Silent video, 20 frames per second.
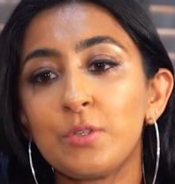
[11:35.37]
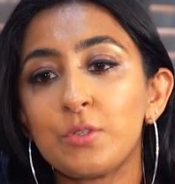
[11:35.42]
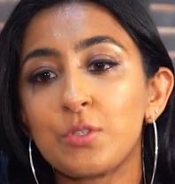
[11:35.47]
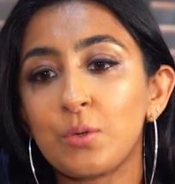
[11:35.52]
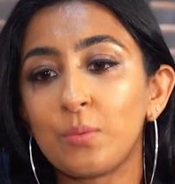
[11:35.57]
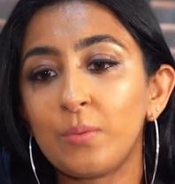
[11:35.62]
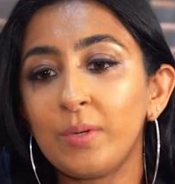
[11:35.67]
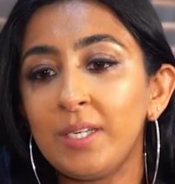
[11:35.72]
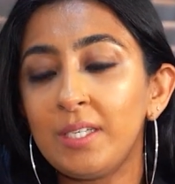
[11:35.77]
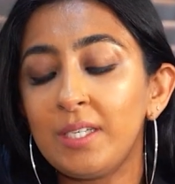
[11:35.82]

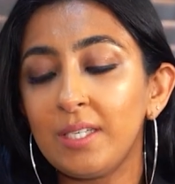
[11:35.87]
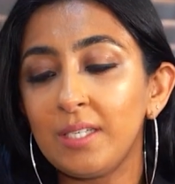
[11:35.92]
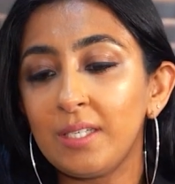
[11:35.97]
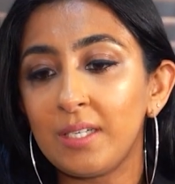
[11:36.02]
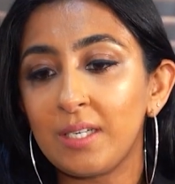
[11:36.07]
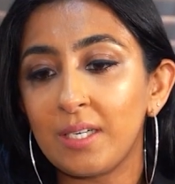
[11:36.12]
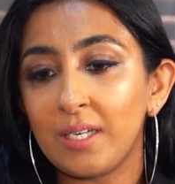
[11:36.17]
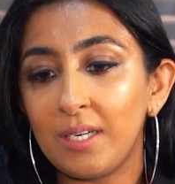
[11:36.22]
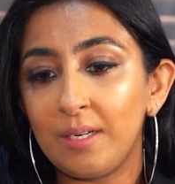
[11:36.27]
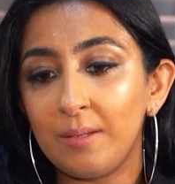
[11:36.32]
So we
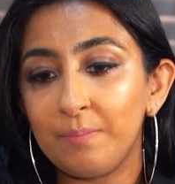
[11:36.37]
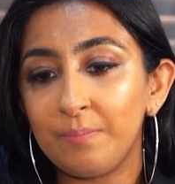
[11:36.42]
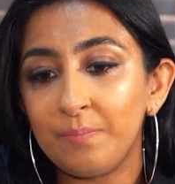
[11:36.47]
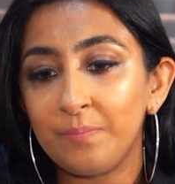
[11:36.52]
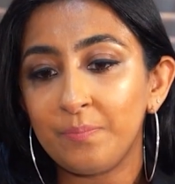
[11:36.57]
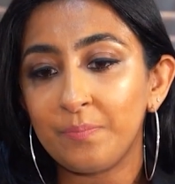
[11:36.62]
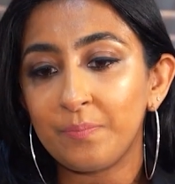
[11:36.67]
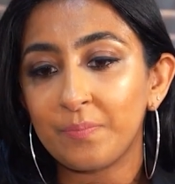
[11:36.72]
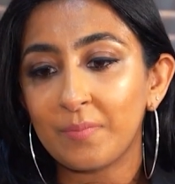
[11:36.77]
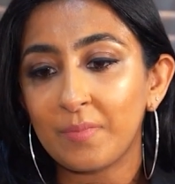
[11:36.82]
did
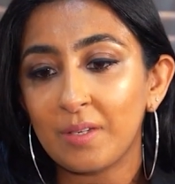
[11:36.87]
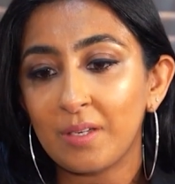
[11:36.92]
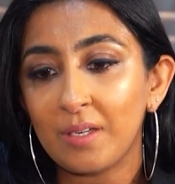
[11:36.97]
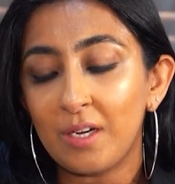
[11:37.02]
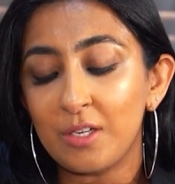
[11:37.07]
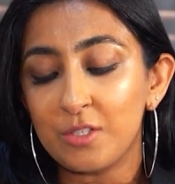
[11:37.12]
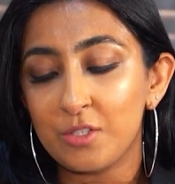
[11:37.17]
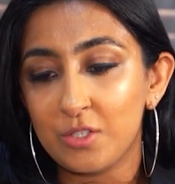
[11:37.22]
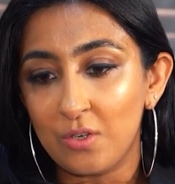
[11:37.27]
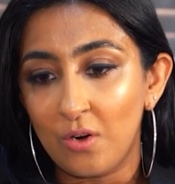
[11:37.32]
a
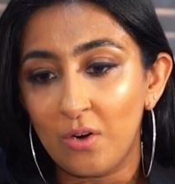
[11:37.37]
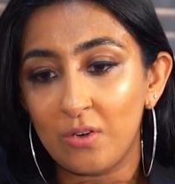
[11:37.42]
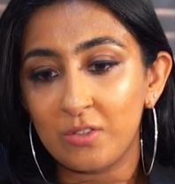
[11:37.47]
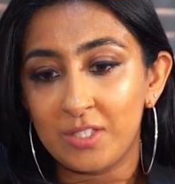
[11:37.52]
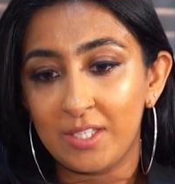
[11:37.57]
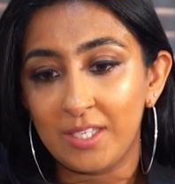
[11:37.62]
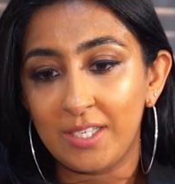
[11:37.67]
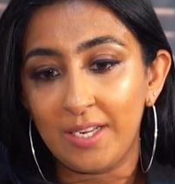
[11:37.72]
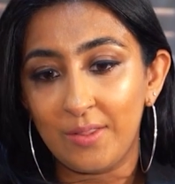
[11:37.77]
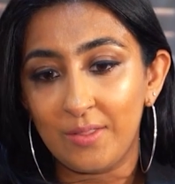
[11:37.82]

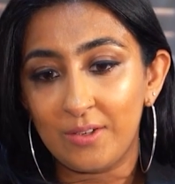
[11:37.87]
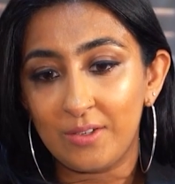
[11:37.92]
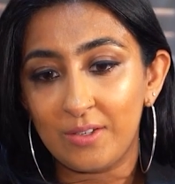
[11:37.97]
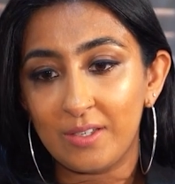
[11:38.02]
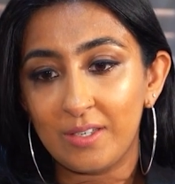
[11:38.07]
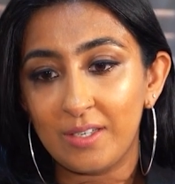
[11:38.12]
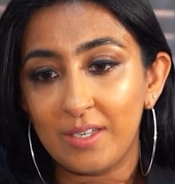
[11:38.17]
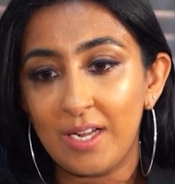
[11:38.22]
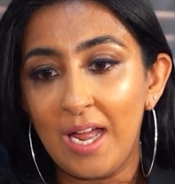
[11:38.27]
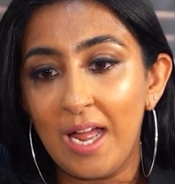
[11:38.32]
song
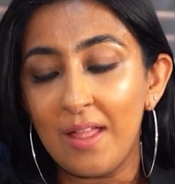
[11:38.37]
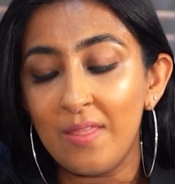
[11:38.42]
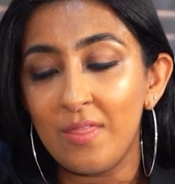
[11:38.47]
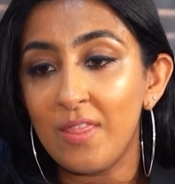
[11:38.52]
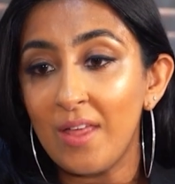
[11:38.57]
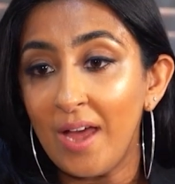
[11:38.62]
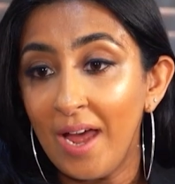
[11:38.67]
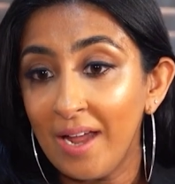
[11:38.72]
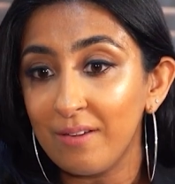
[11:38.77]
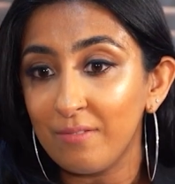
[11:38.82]
together.
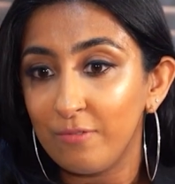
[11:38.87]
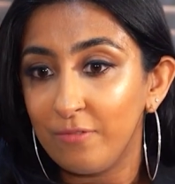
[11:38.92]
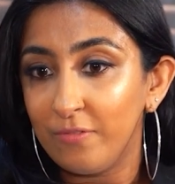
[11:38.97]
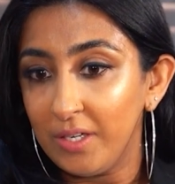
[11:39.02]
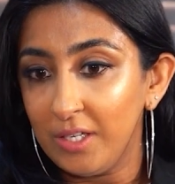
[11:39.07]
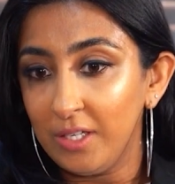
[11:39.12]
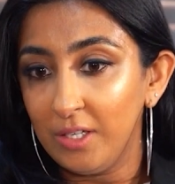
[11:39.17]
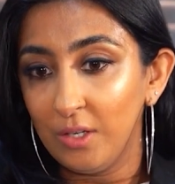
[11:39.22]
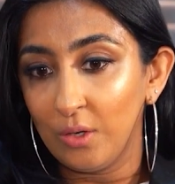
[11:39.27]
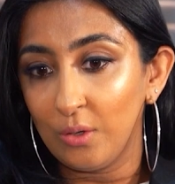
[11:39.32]
And that
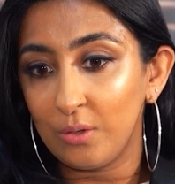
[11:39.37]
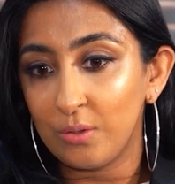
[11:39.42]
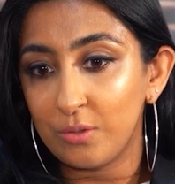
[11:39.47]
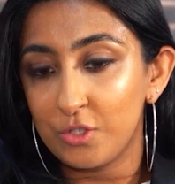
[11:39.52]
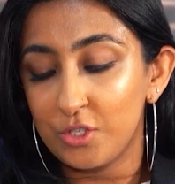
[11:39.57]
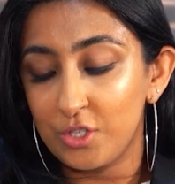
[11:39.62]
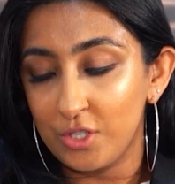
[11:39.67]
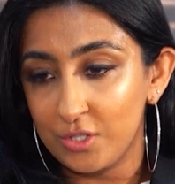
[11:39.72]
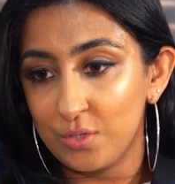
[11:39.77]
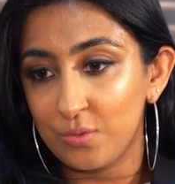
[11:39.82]
video
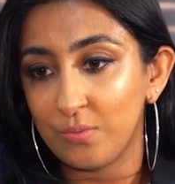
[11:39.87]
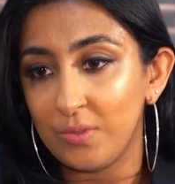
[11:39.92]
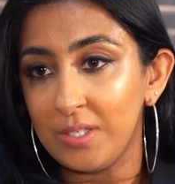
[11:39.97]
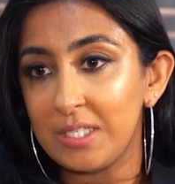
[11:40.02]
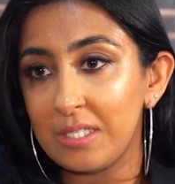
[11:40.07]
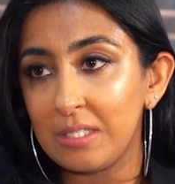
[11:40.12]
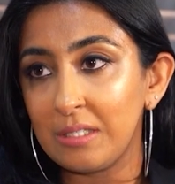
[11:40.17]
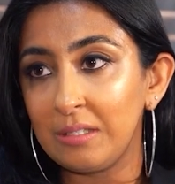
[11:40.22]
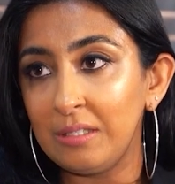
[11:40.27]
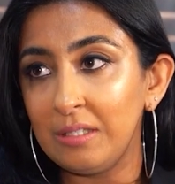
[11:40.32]
just
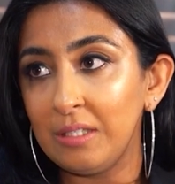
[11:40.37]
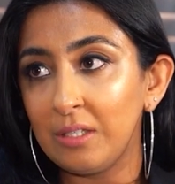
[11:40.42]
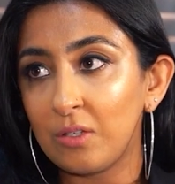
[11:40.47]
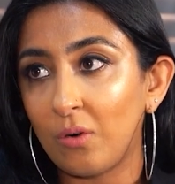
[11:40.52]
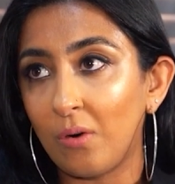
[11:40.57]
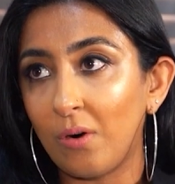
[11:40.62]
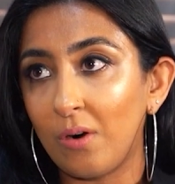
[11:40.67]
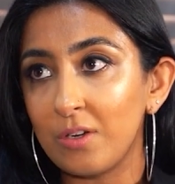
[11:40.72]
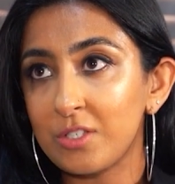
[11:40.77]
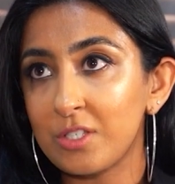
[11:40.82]
recently
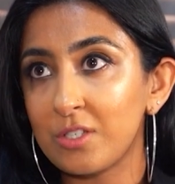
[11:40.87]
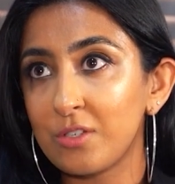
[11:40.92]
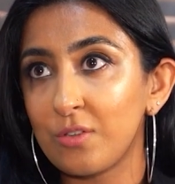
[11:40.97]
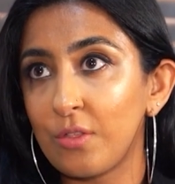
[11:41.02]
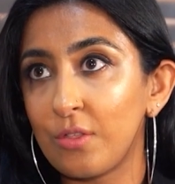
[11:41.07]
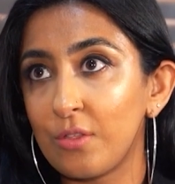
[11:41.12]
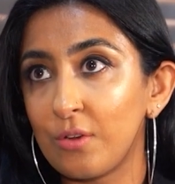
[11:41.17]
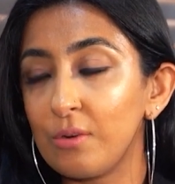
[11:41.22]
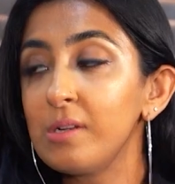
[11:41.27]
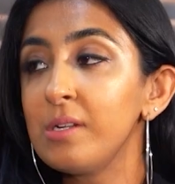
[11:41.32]
crossed
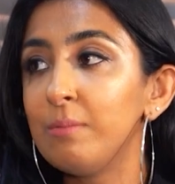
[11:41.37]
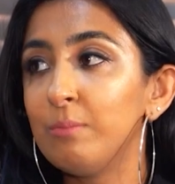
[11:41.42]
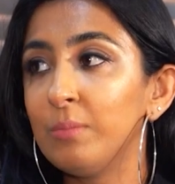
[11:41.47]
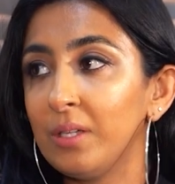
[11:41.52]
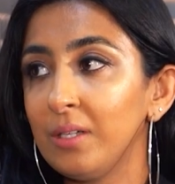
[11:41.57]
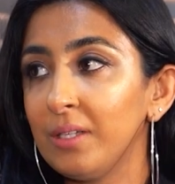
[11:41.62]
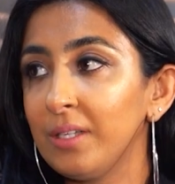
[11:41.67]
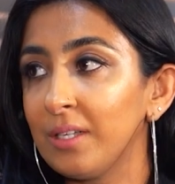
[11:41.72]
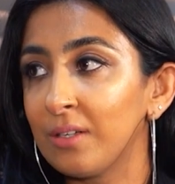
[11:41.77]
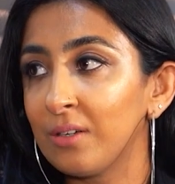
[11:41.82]
30
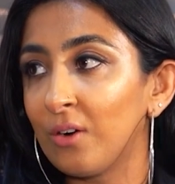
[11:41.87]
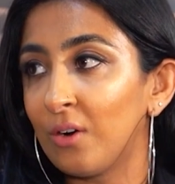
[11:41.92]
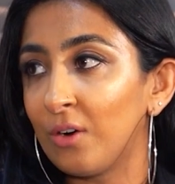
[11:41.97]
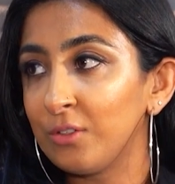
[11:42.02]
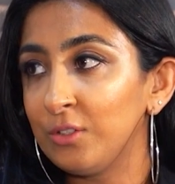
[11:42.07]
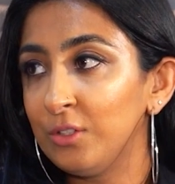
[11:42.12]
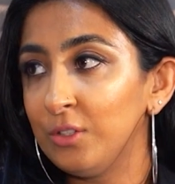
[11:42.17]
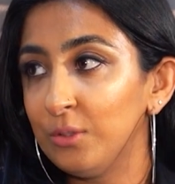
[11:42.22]
million on